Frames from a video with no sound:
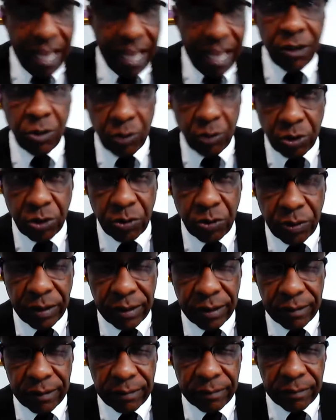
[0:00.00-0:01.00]
don't do it,
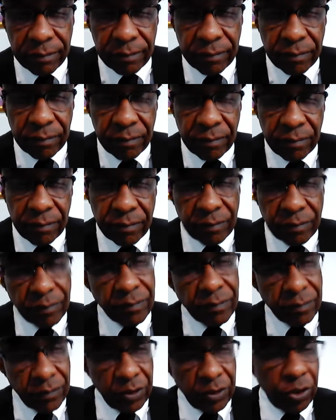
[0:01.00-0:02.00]

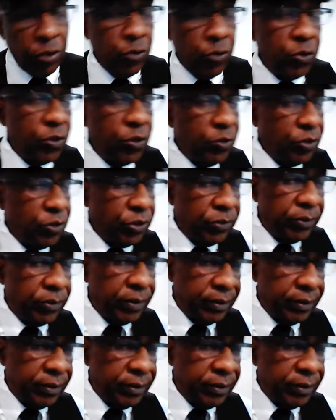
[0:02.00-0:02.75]
who gonna do it?